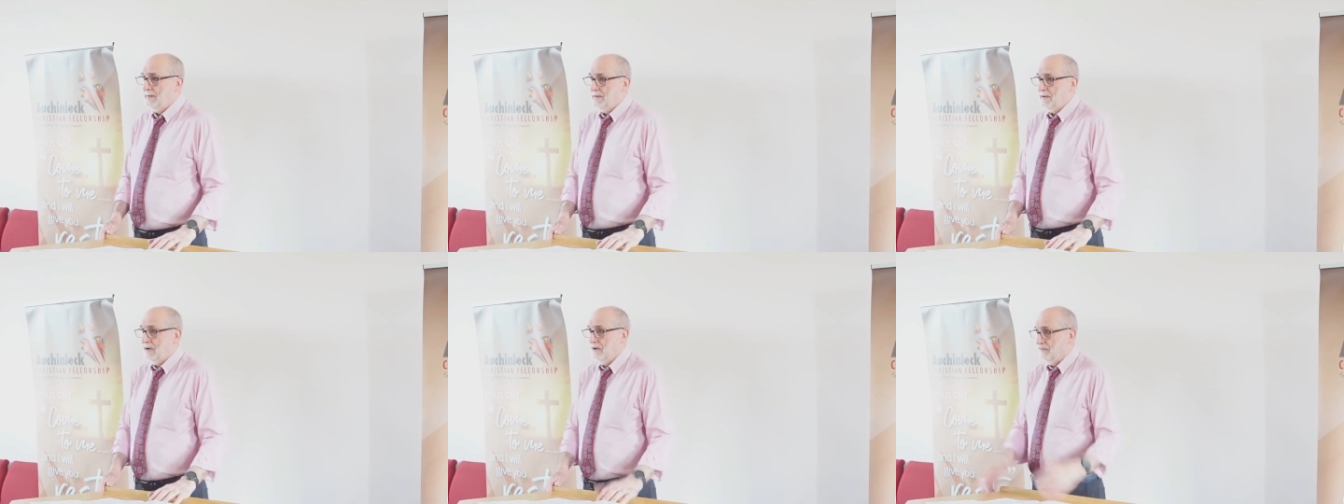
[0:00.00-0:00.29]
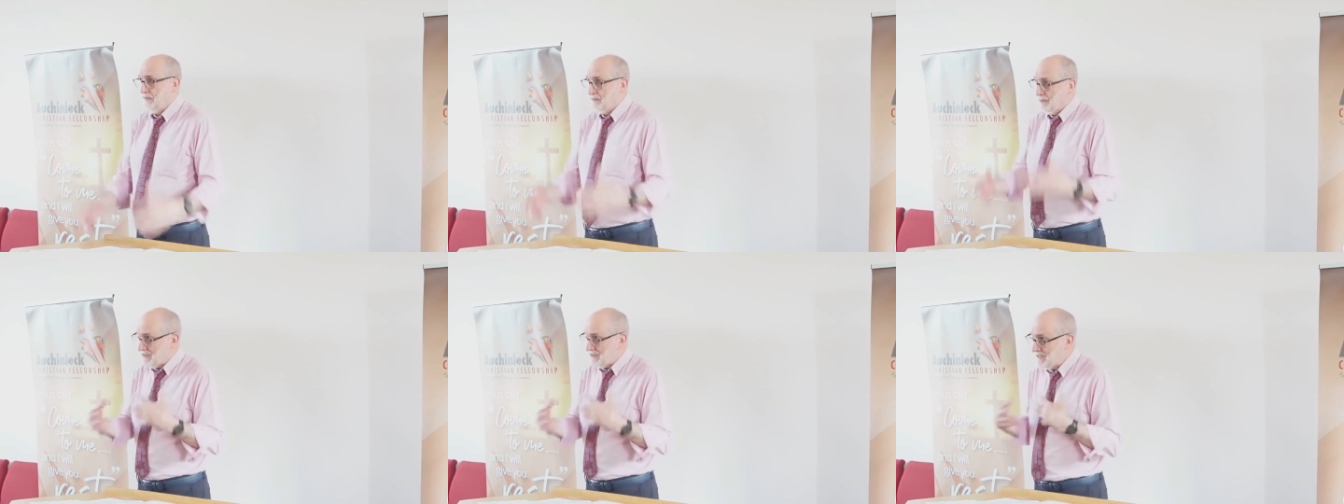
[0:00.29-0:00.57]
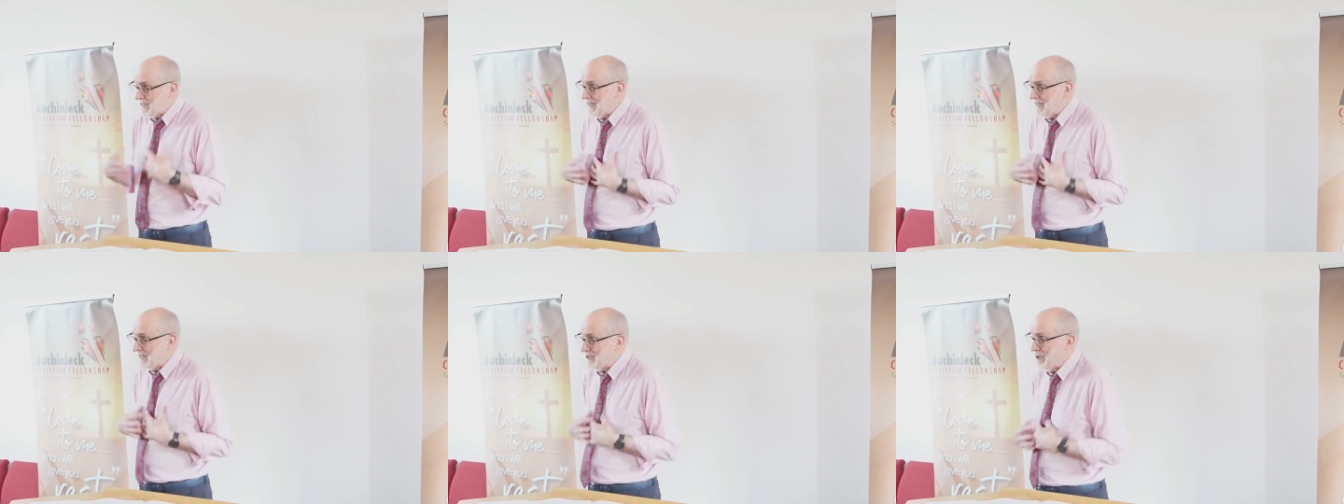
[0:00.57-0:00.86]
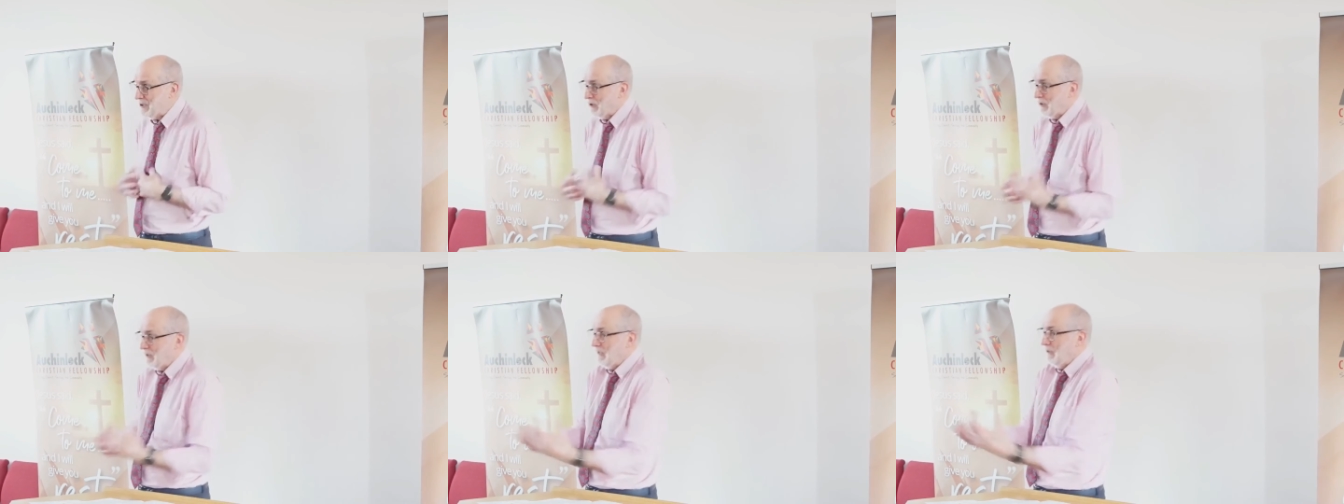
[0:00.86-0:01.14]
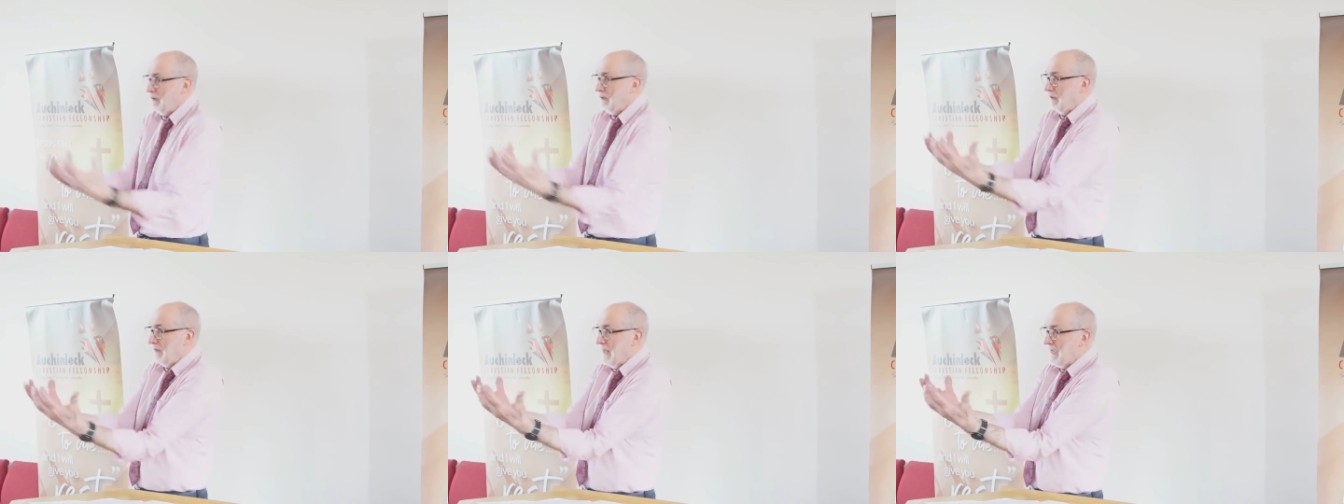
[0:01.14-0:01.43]
Or are we taking our
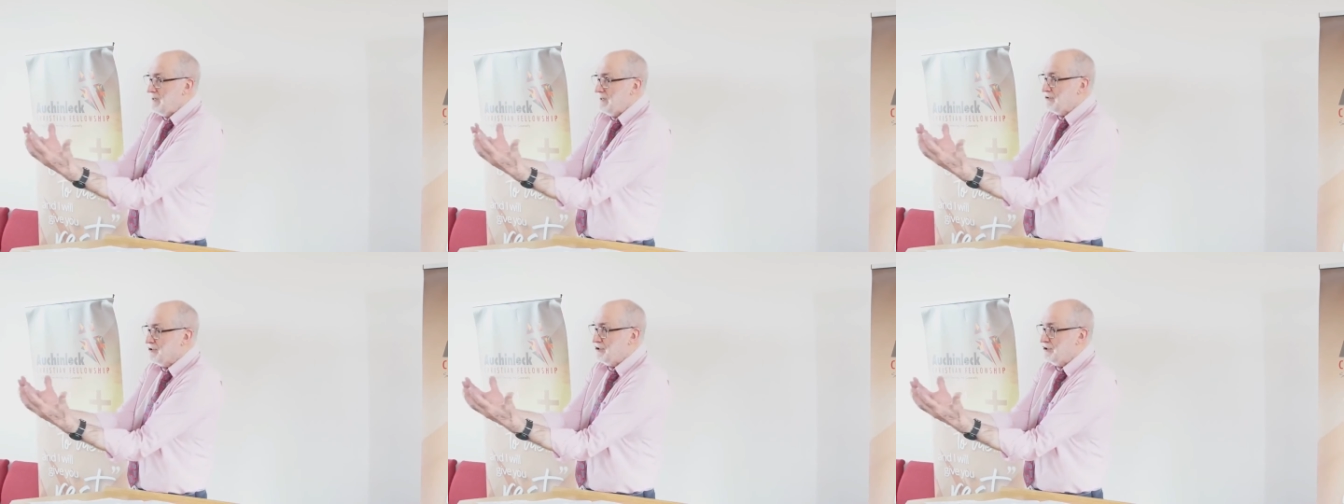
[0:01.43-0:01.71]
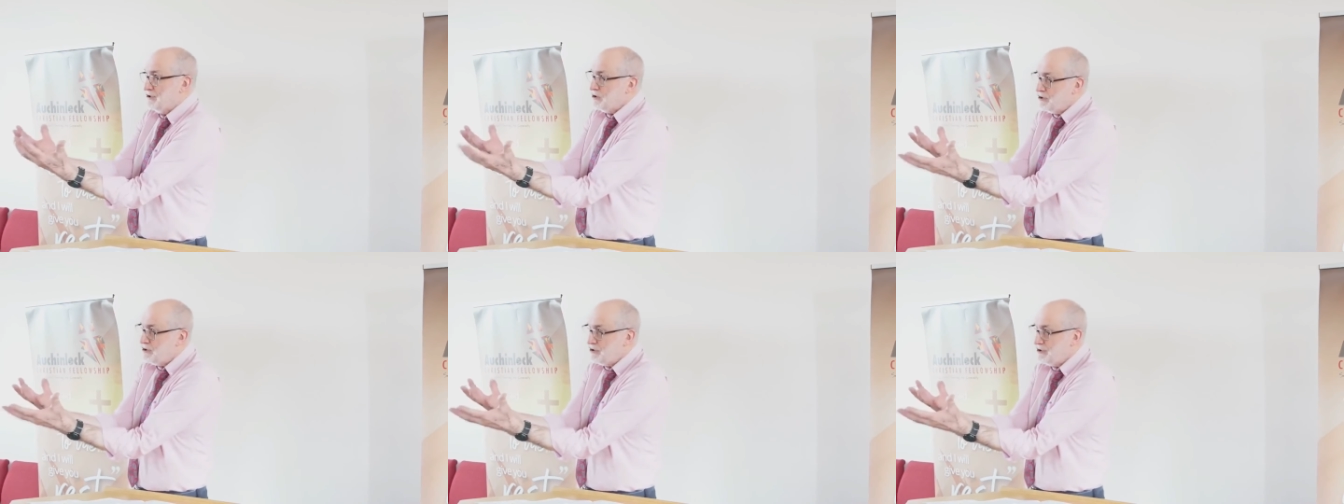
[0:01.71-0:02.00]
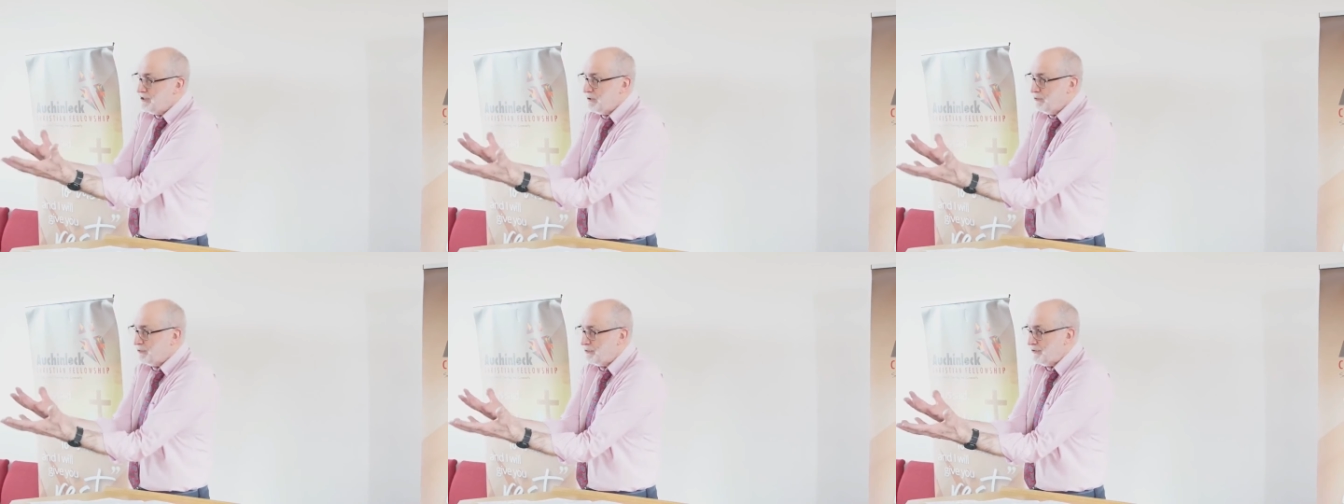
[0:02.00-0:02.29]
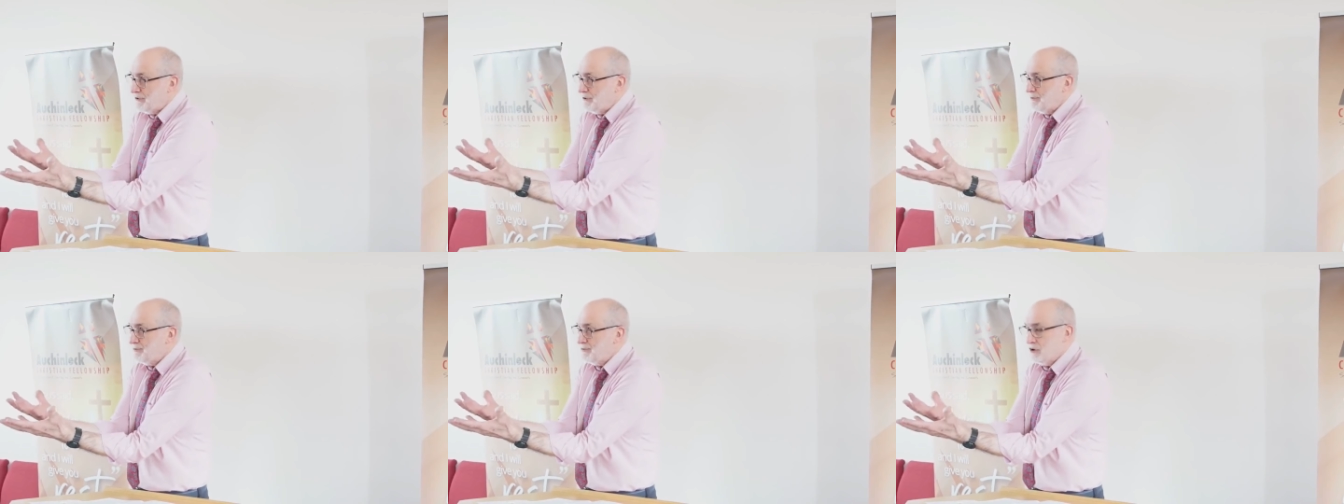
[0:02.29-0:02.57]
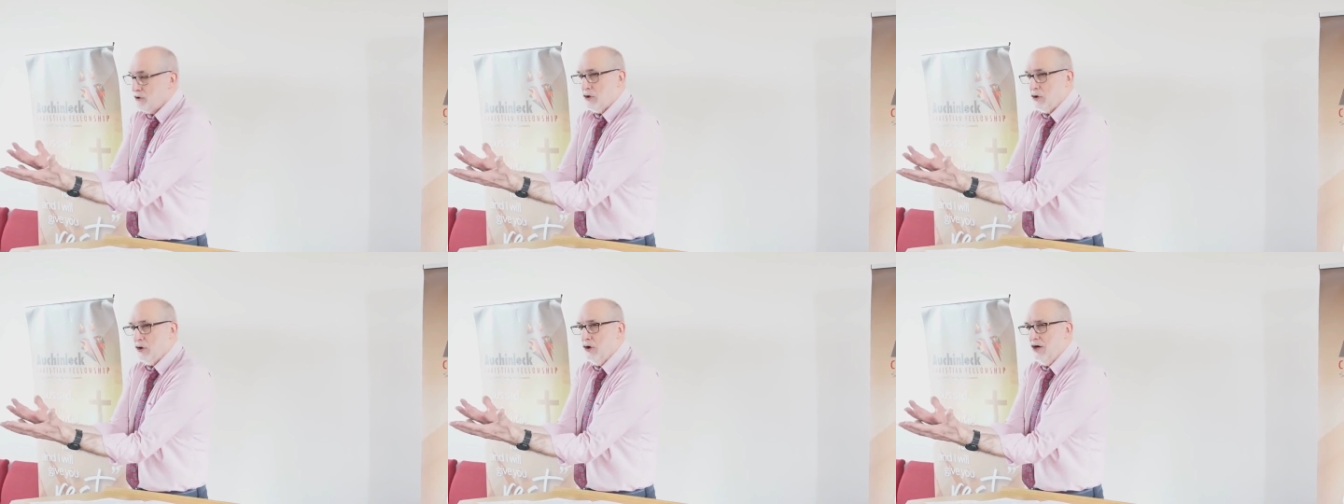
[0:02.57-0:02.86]
little lives and just yielding them
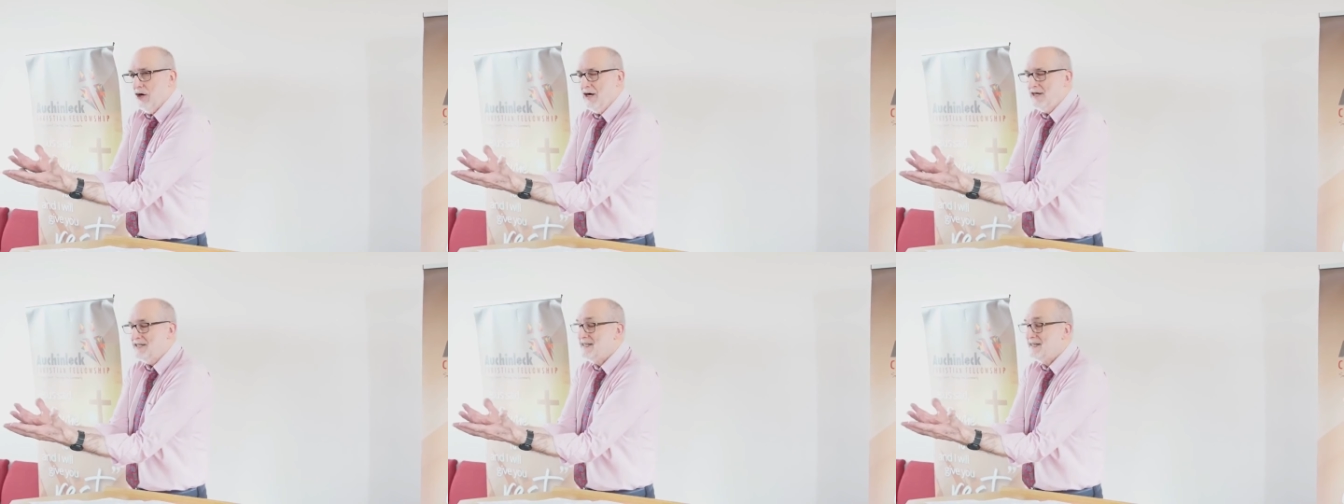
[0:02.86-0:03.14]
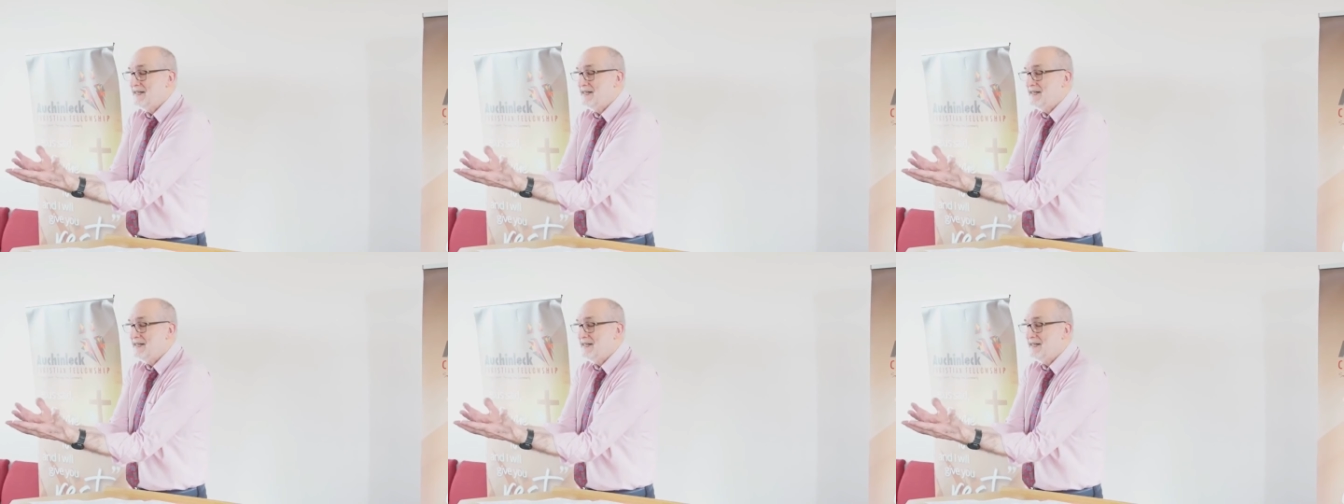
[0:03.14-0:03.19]
to God?